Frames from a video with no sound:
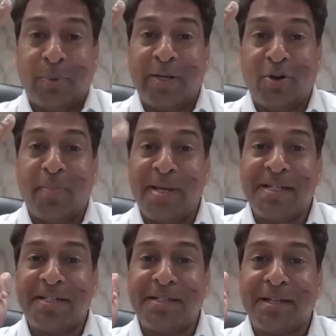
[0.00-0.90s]
Quite
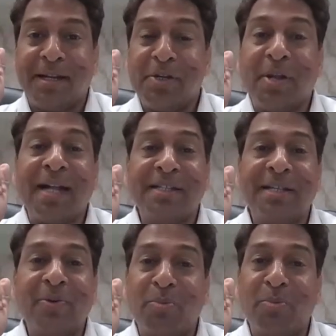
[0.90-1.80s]
obvious, your
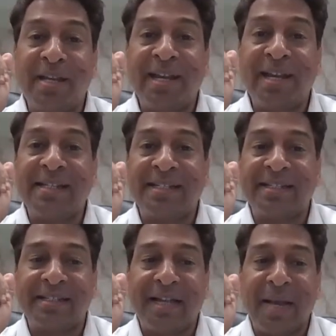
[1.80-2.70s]
answer would be
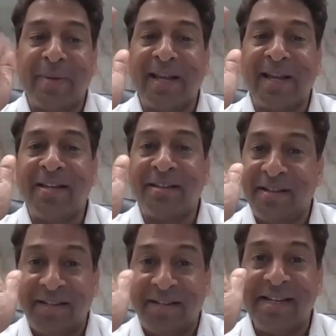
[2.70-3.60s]
yes. Am I
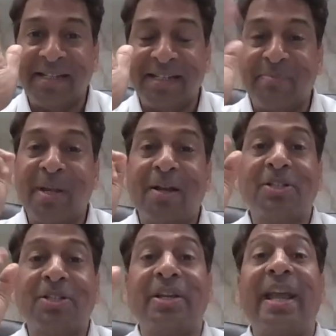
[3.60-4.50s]
right? Yes,
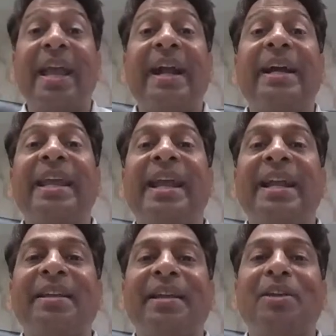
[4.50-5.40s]
because
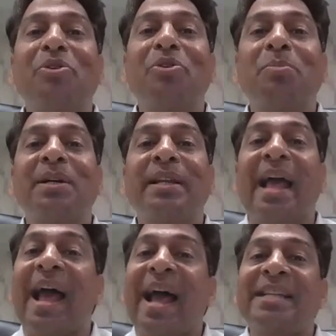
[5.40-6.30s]
aggregate
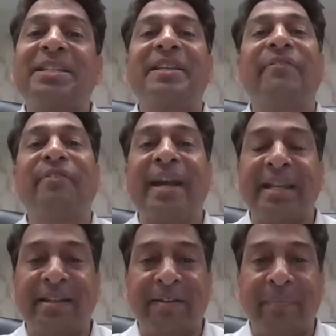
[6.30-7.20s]
turnover as
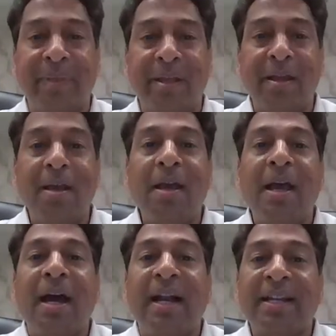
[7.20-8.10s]
defined
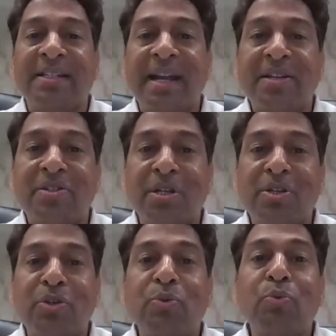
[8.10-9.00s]
under
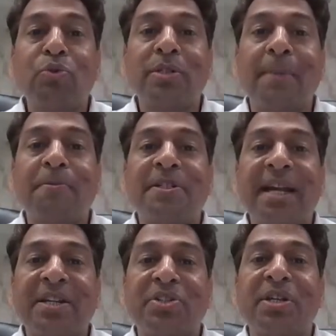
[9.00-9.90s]
section 2
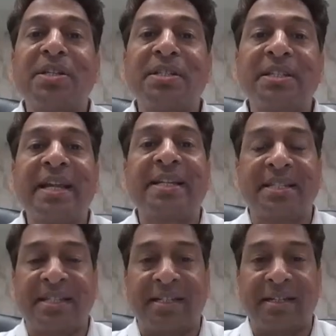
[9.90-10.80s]
subsection
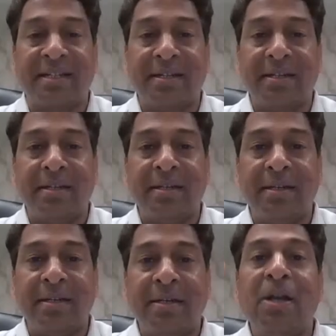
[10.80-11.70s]
6
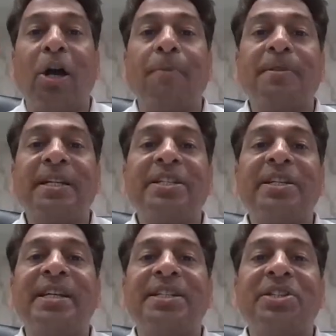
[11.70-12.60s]
of
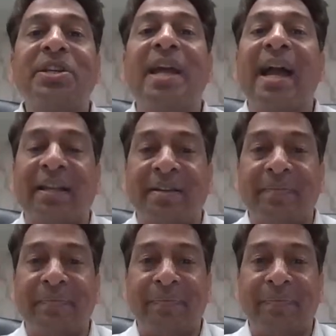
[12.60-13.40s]
CGST Act,